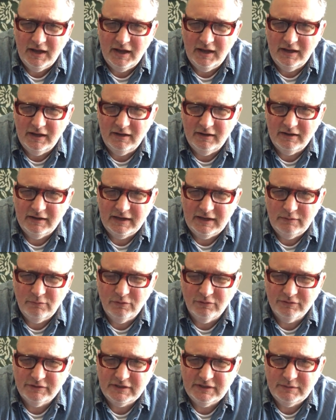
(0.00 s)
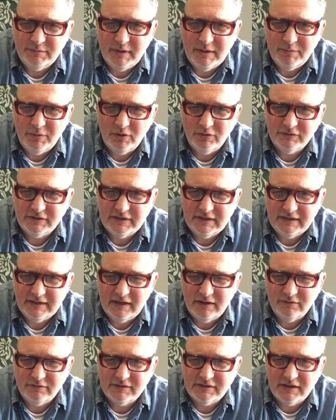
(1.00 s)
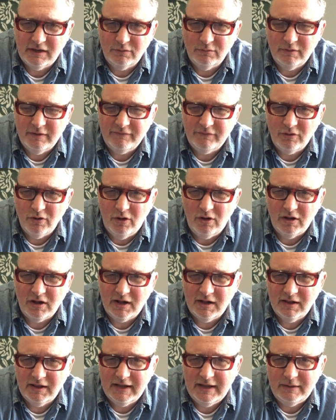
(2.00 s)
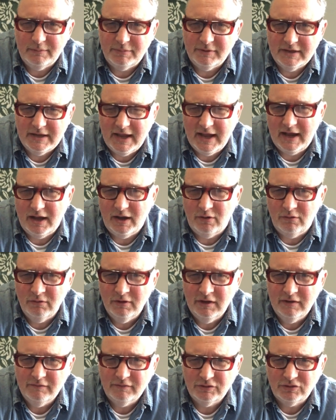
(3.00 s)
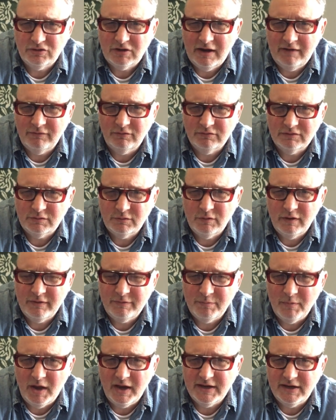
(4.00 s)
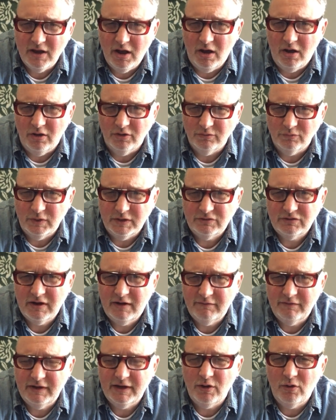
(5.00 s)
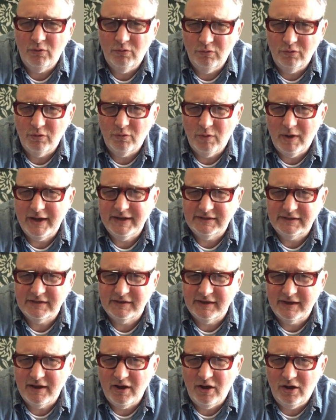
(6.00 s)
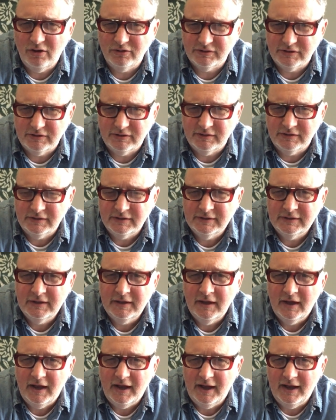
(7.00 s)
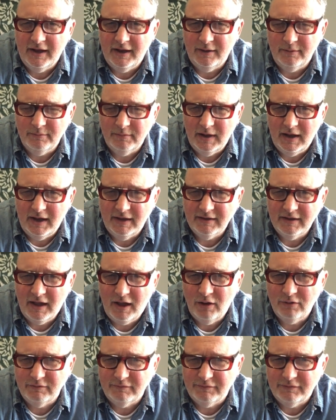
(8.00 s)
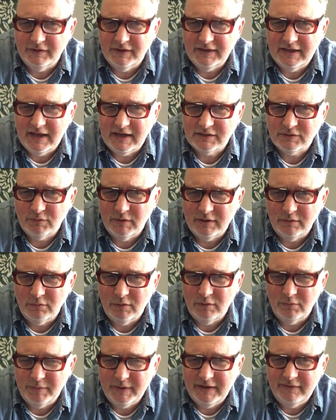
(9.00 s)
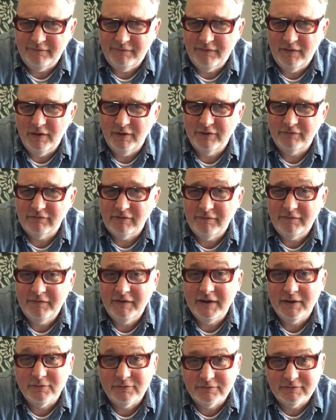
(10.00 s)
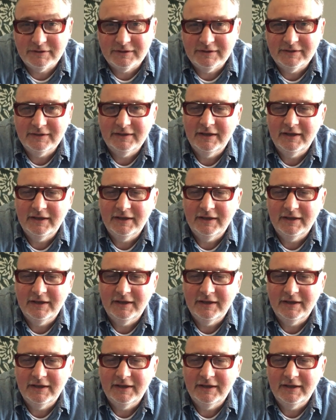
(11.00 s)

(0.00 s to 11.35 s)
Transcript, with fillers: uh, he wanted to be potting those. So we've got a clip now for travels with my yarn. We're travelling all the way to the garden, um, and hopefully next week we'll be further afield.